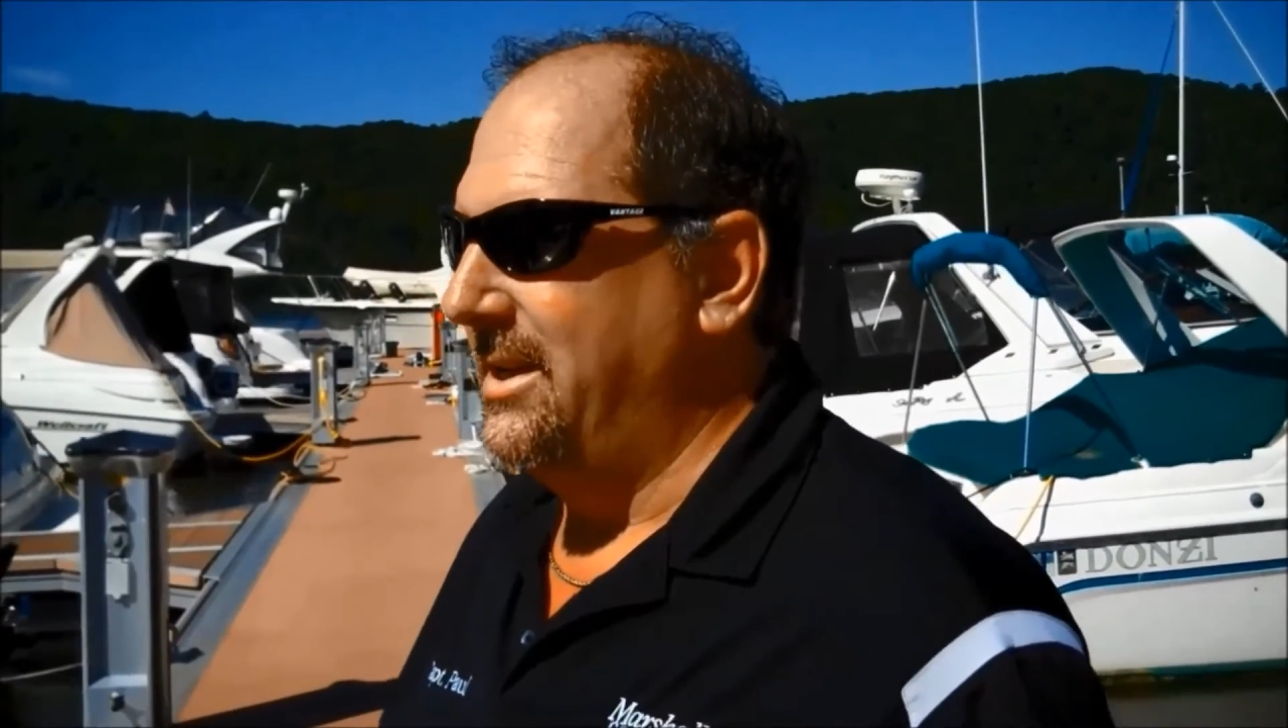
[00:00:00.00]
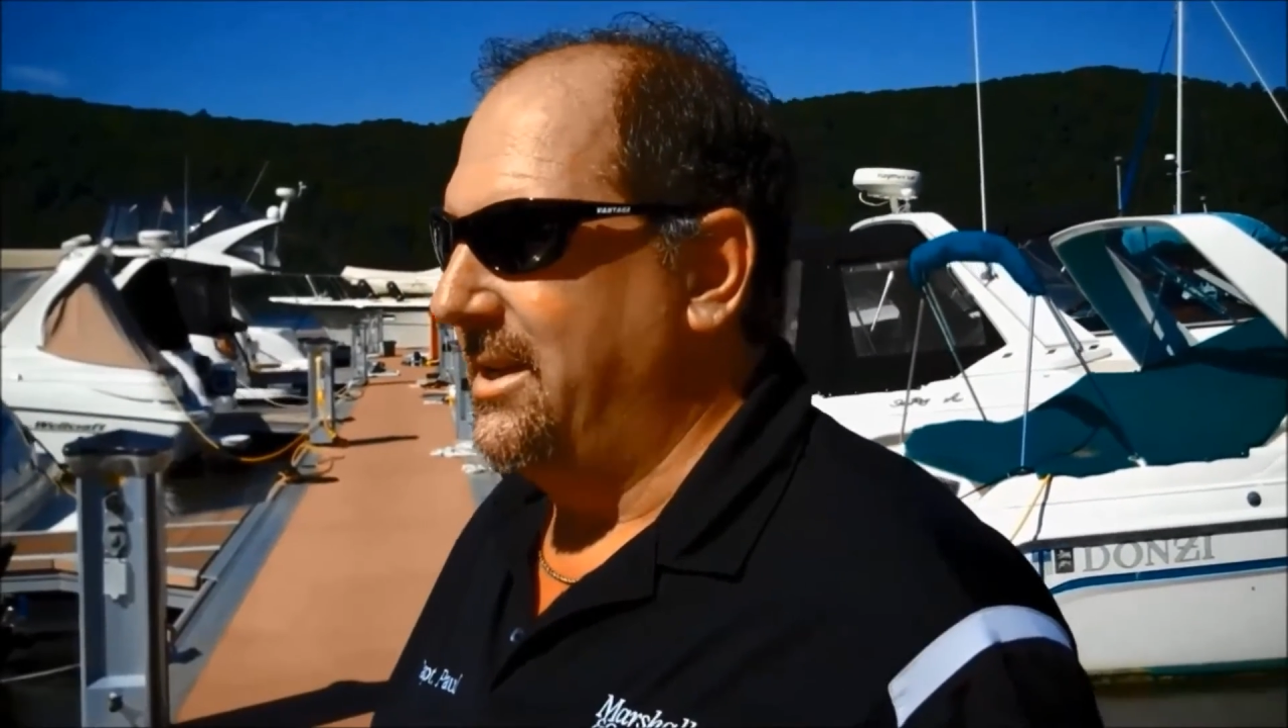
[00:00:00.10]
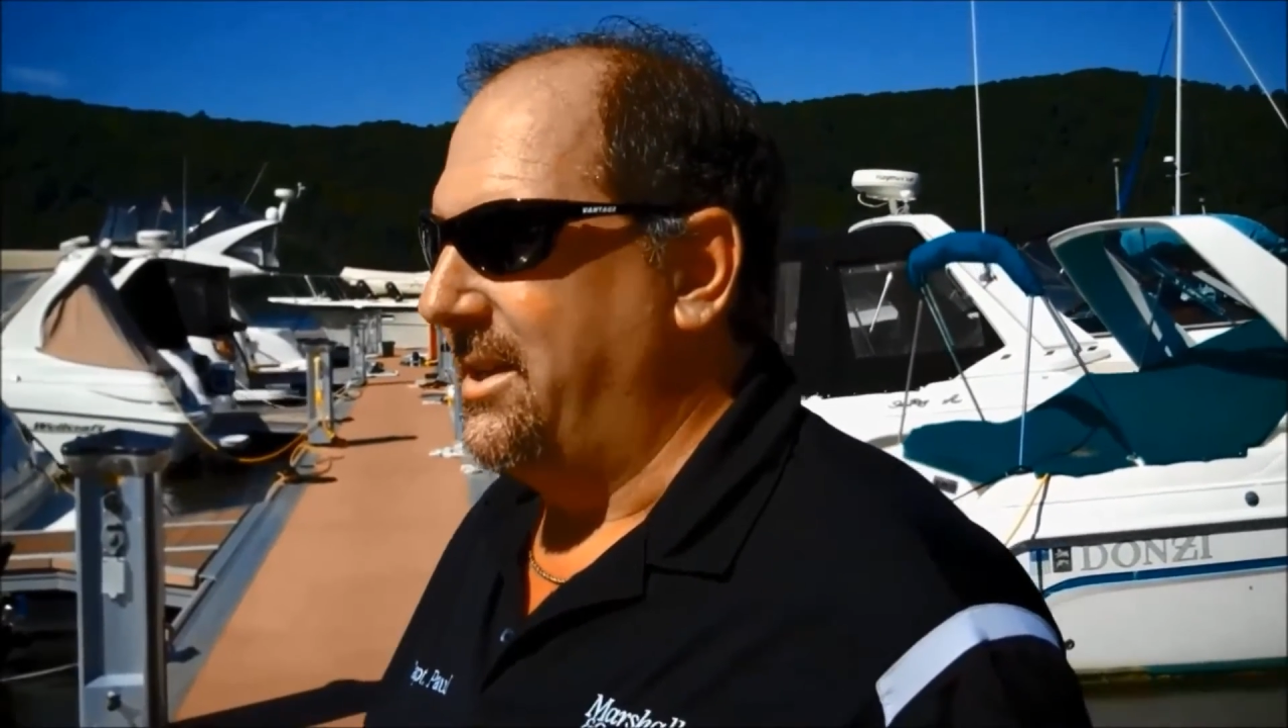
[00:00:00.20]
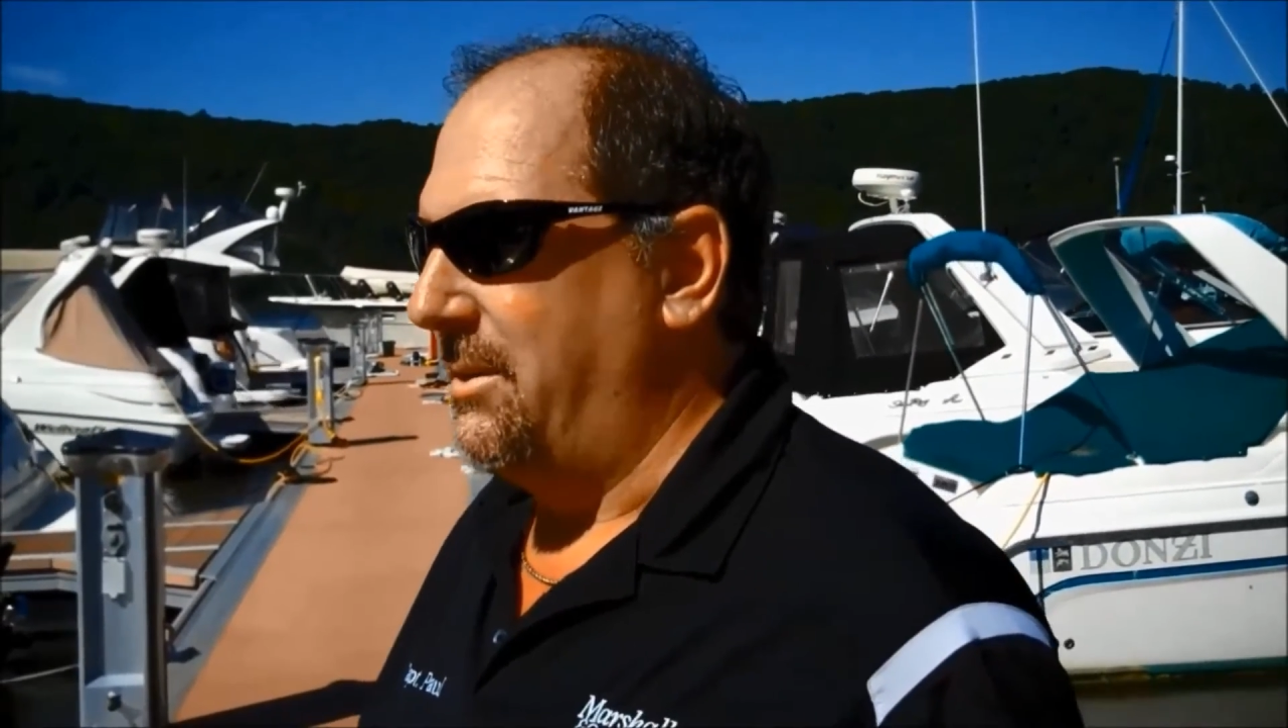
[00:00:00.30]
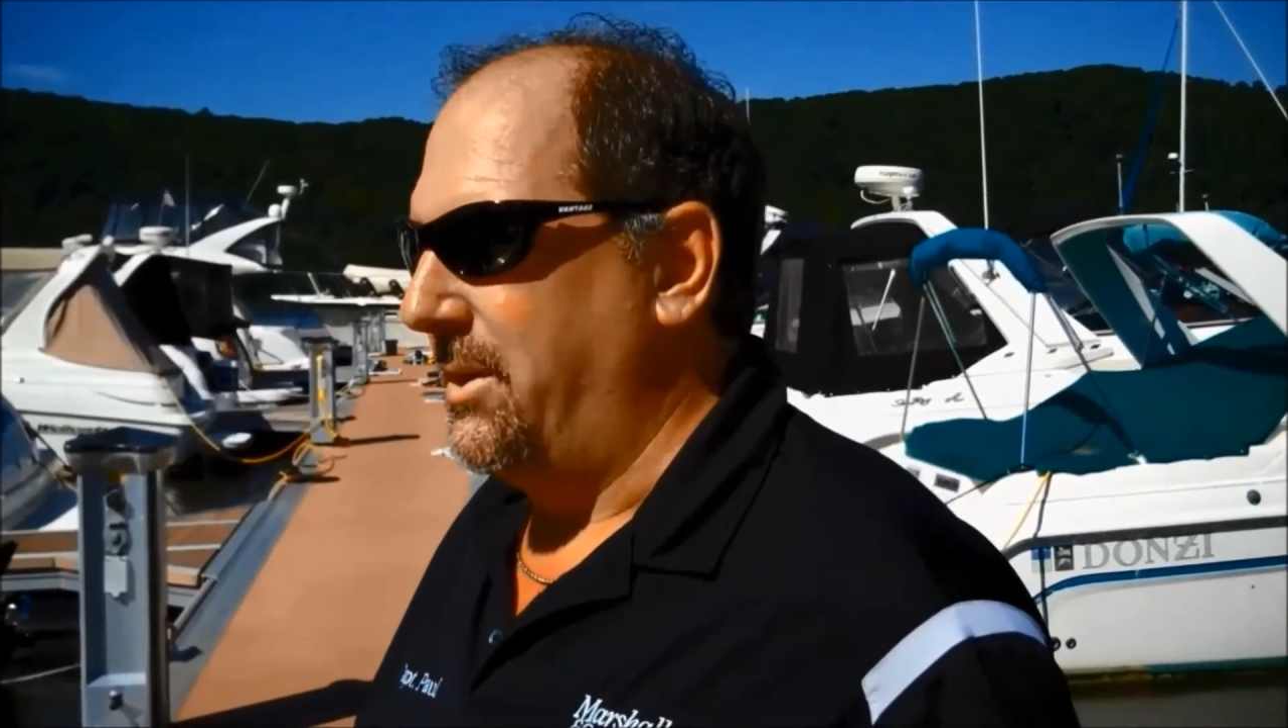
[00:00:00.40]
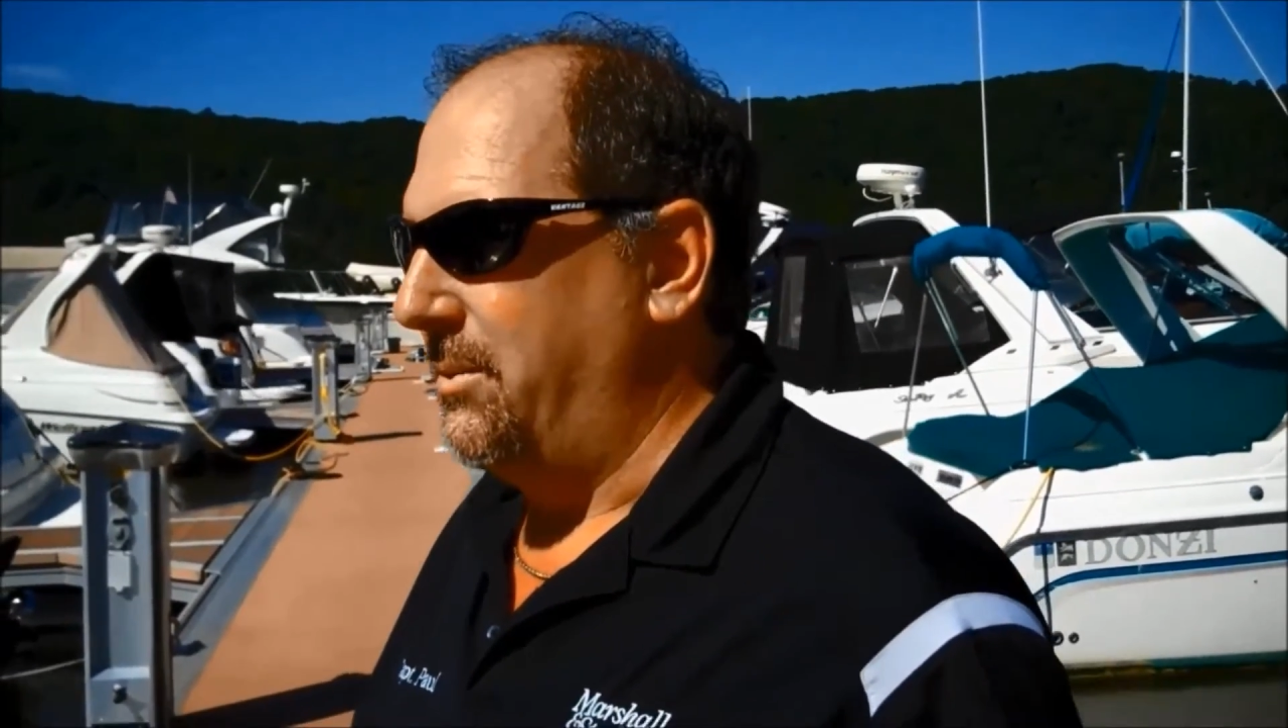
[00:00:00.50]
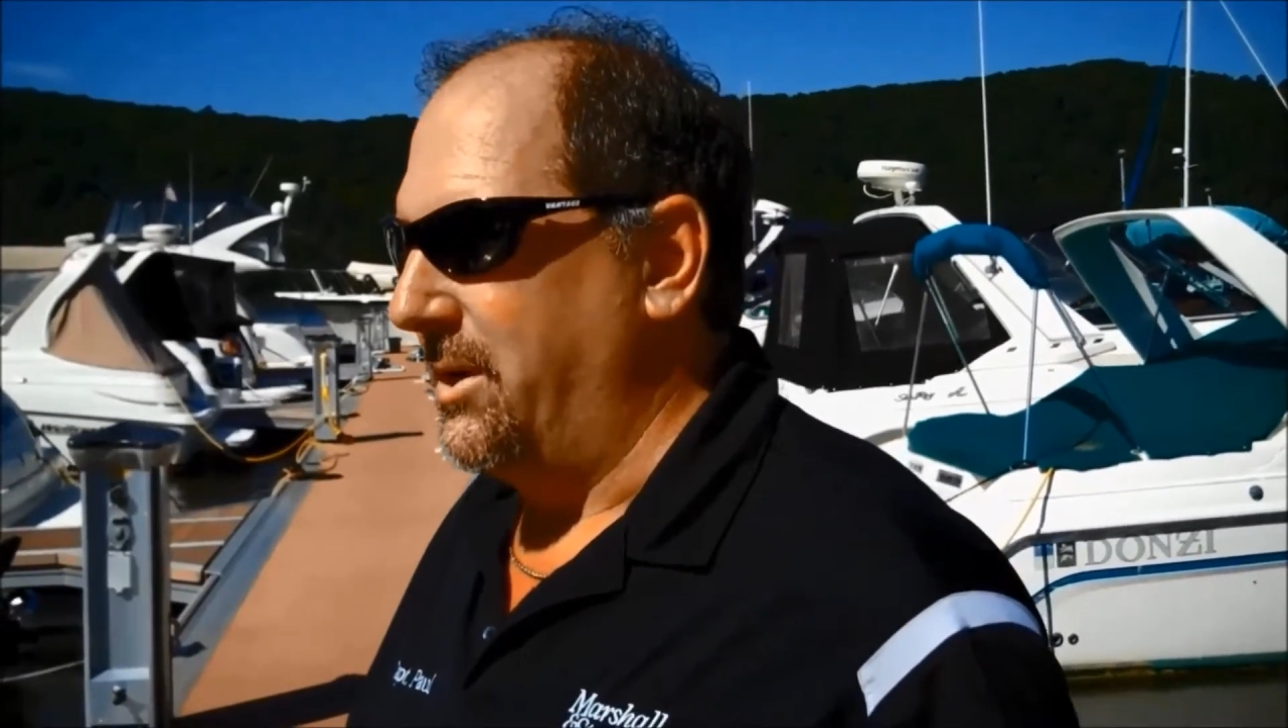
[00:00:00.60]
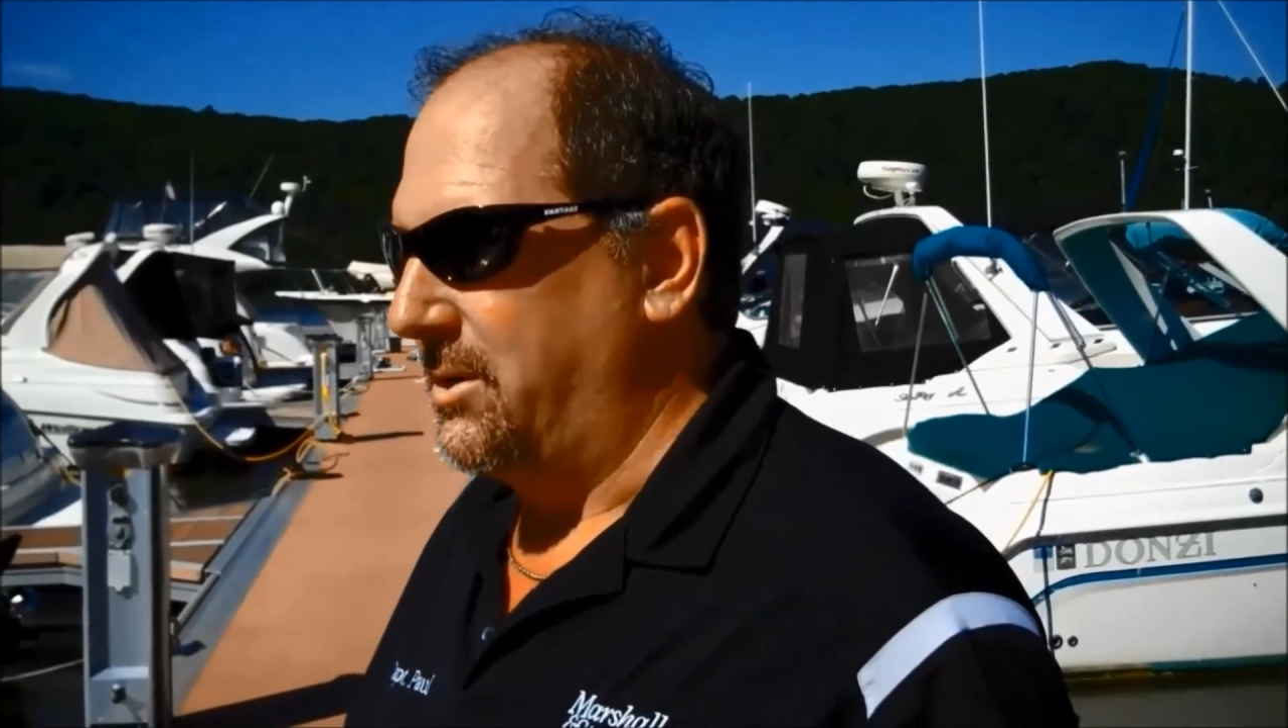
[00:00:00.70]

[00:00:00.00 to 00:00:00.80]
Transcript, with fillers: that we work